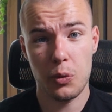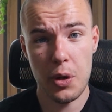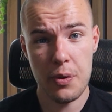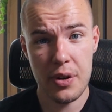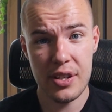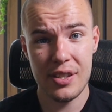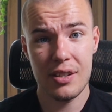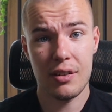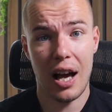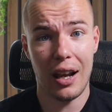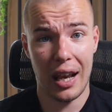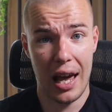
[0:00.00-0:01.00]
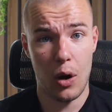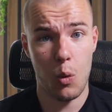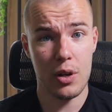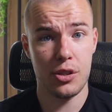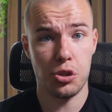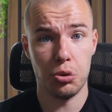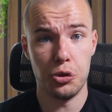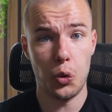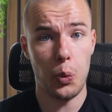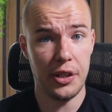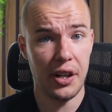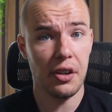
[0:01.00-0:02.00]
queries allow us to
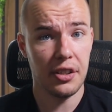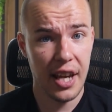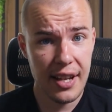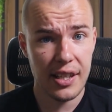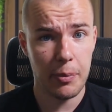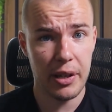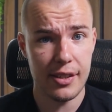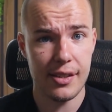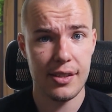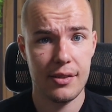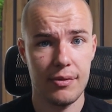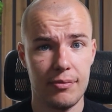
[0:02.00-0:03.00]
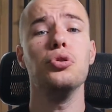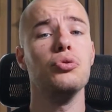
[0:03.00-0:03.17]
do with our database.